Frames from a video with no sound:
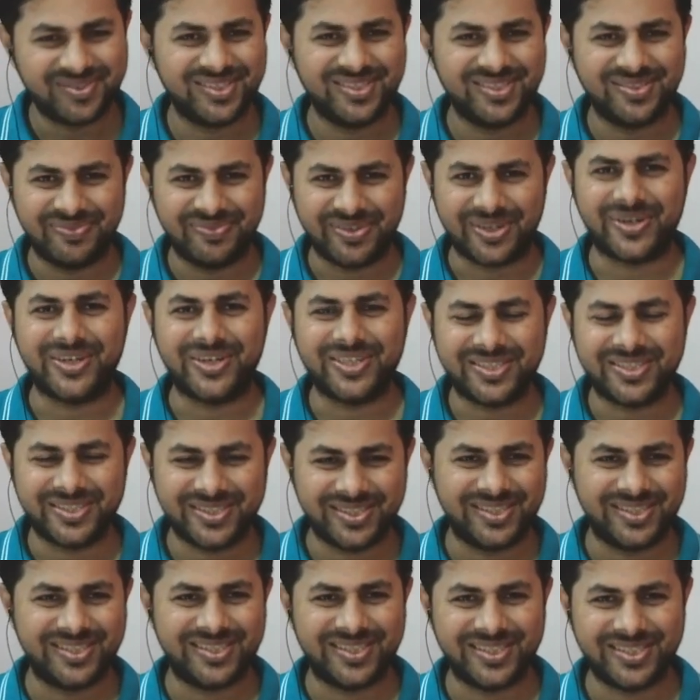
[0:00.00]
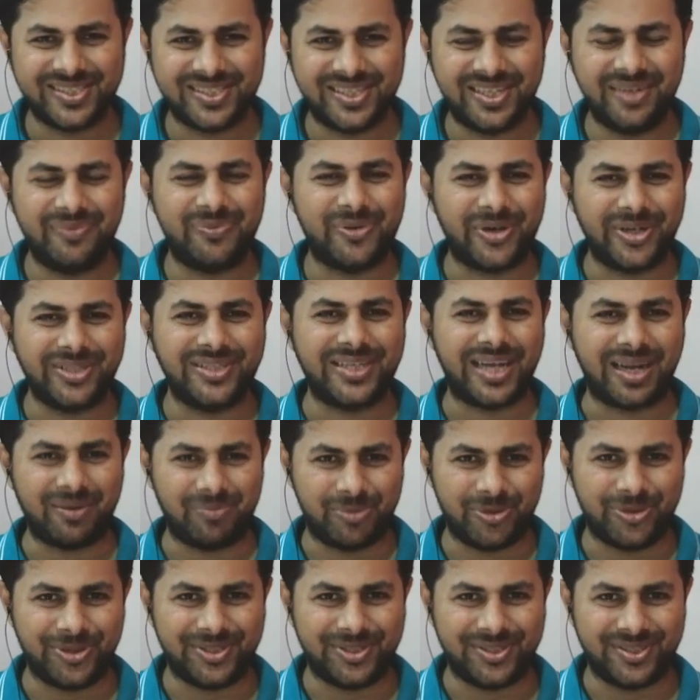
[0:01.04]
because this is de Broglie's
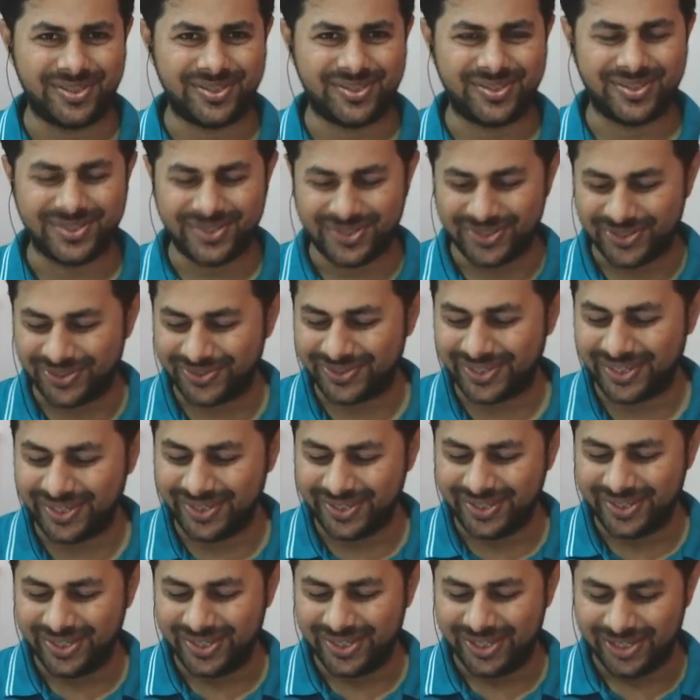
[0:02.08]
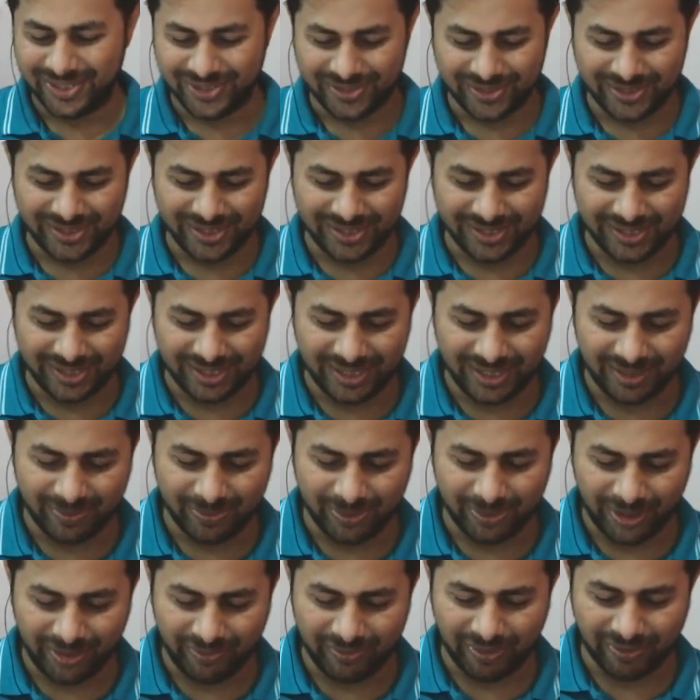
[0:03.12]
hypothesis. Okay, this is a de
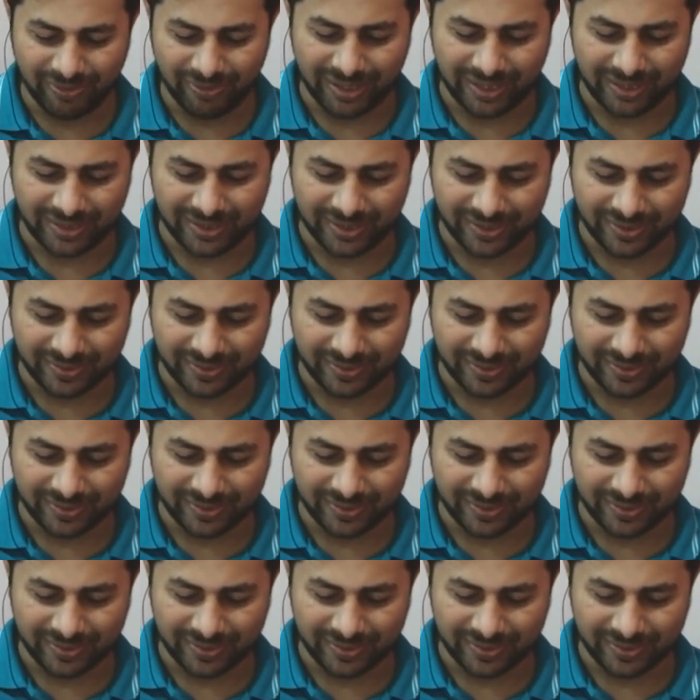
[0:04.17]
Broglie wavelength.